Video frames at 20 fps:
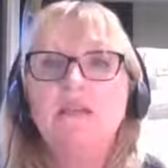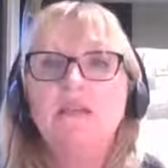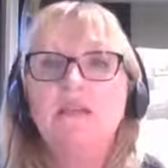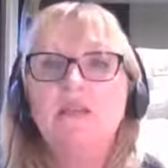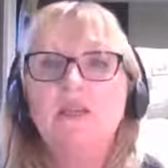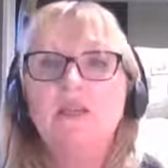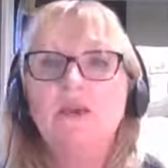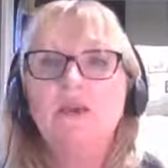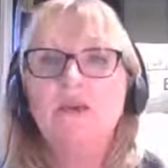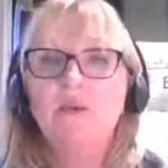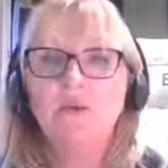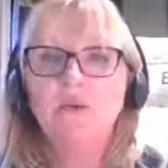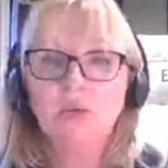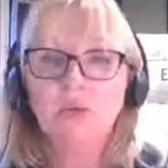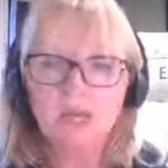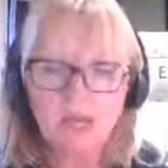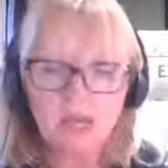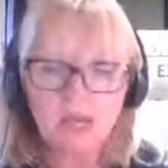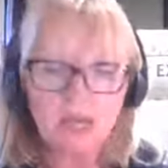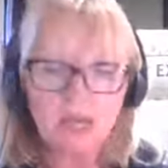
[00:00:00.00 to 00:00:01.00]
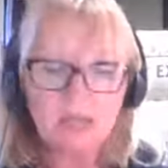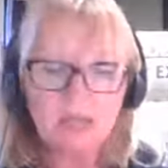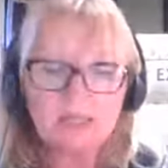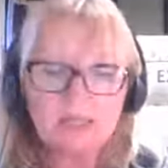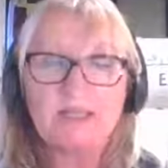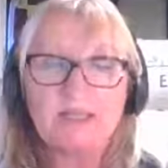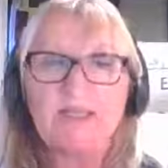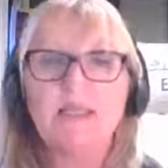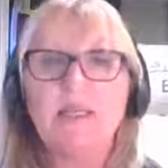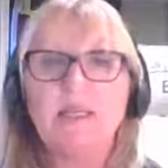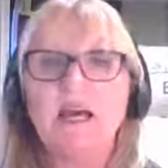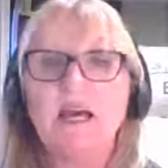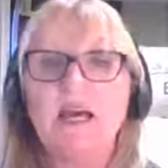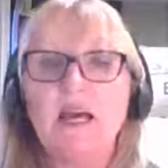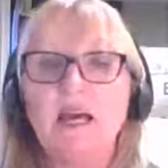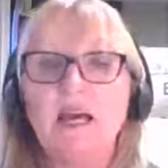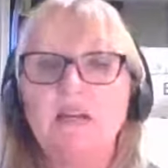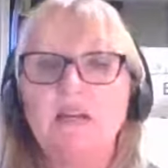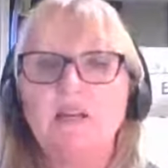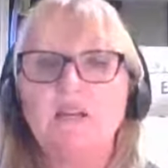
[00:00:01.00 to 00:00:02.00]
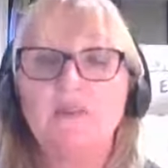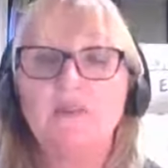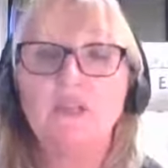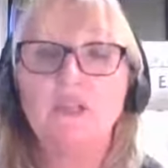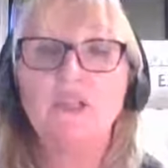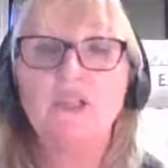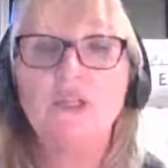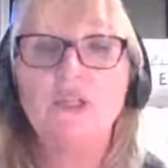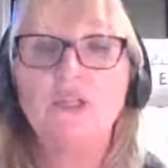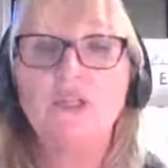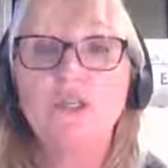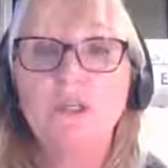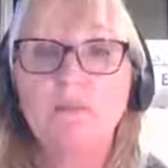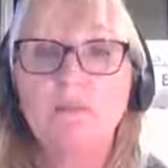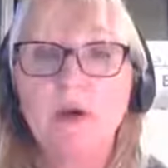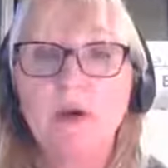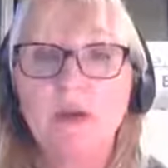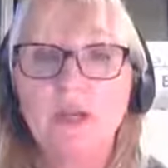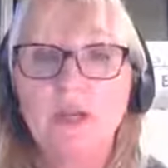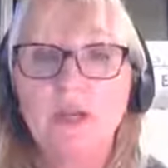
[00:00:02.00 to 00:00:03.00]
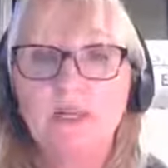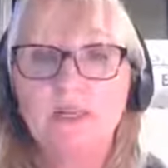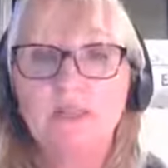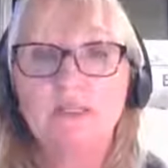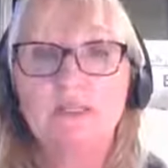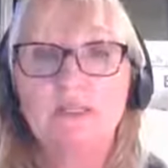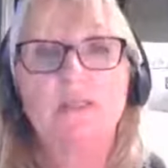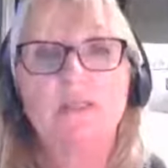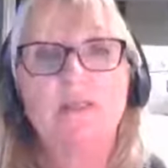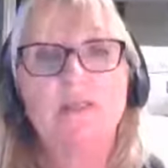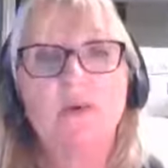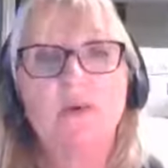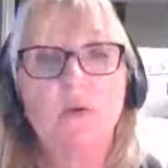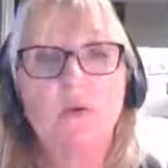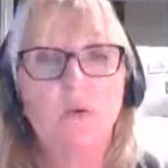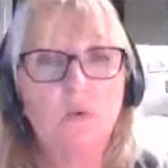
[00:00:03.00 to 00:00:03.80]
So the last in the line of the Tudor monarchs